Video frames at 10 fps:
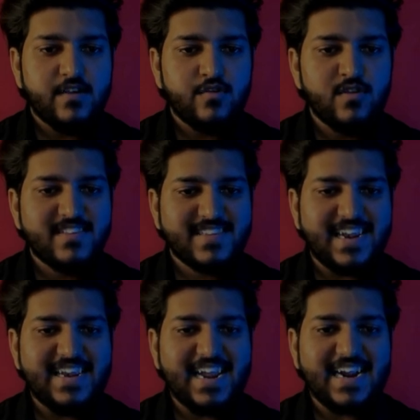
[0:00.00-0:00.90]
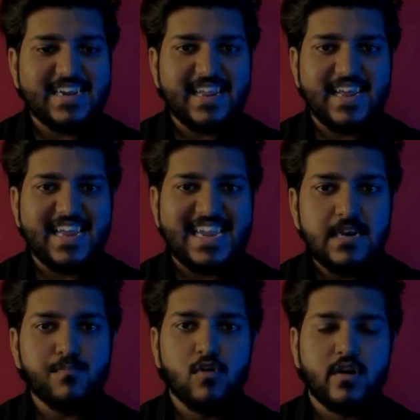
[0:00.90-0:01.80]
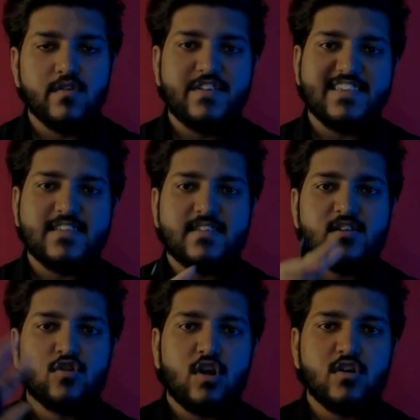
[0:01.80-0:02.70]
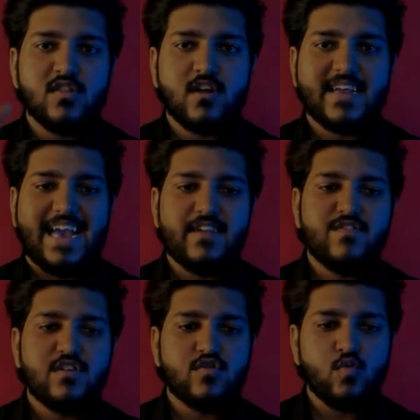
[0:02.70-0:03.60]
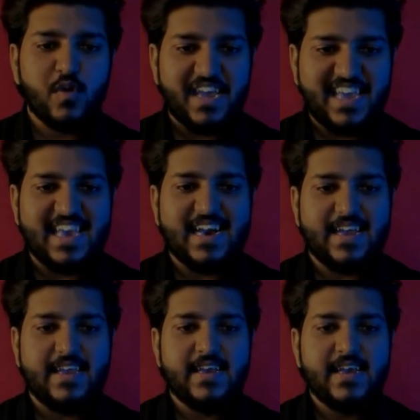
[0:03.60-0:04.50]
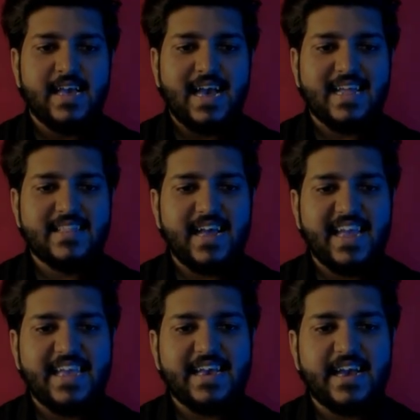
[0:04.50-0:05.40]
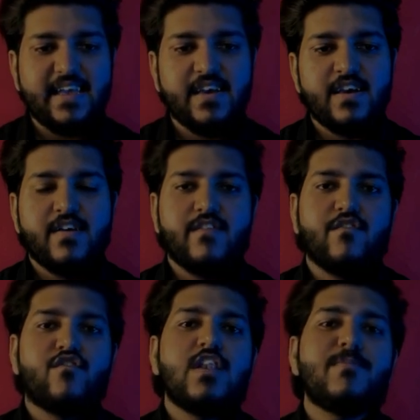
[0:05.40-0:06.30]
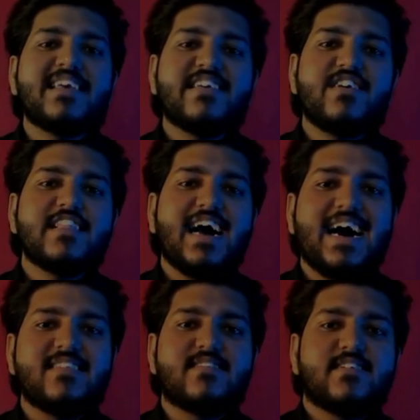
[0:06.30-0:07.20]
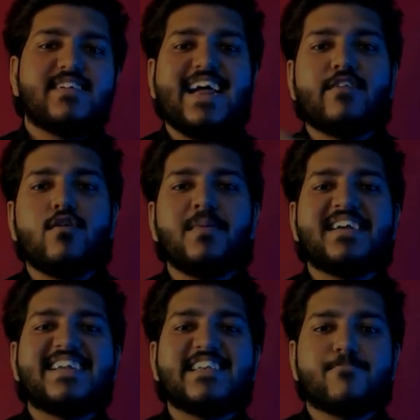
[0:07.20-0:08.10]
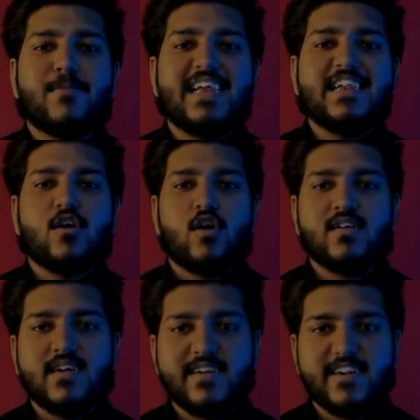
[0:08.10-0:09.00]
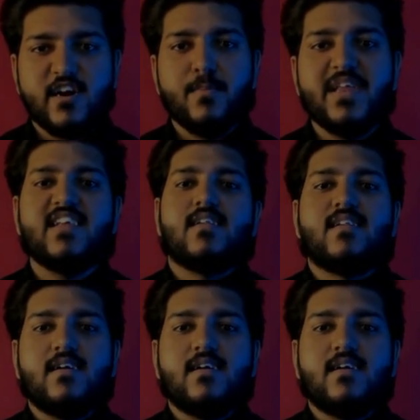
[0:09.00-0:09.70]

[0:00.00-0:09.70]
you'll send that input which is drawn on the canvas to AI, and AI will be giving the answer that will be displayed on the terminal.